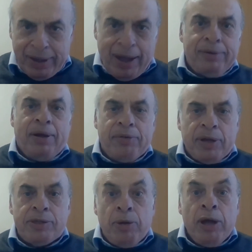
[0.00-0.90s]
Yeah,
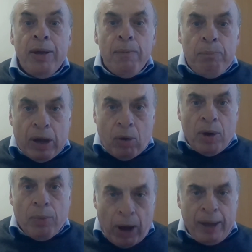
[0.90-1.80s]
because
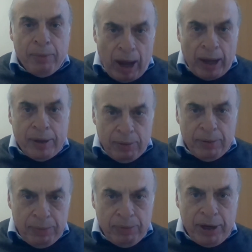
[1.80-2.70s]
why
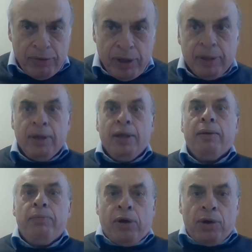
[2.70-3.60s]
he believed in it?
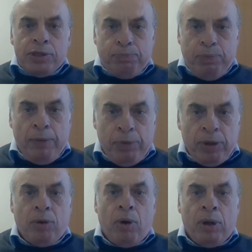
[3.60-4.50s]
Because
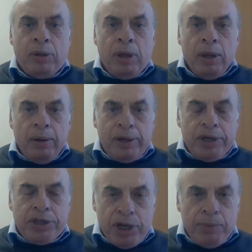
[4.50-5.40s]
people
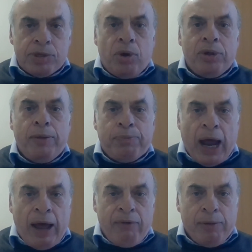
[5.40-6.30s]
regimes who are
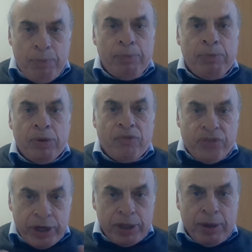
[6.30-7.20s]
depriving people of
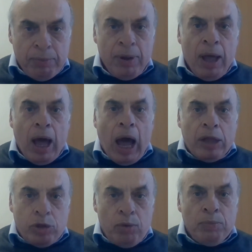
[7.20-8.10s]
freedom
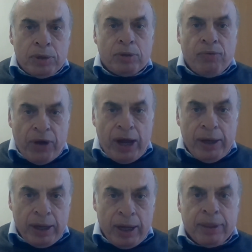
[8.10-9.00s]
are doomed to
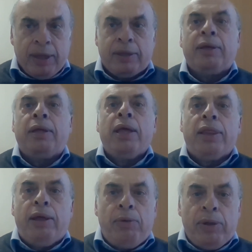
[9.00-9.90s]
failure, and that
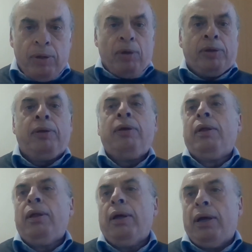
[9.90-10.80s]
they will not,
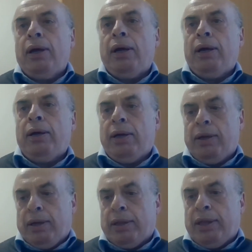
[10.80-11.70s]

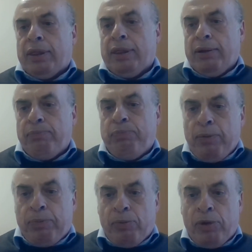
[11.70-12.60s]
that
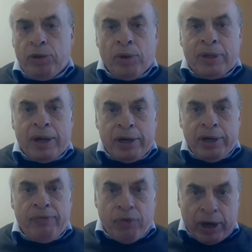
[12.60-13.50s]
people will not
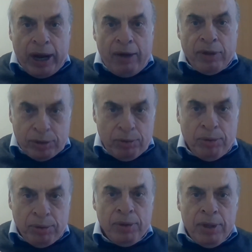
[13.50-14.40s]
agree forever
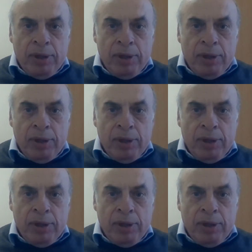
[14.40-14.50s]
to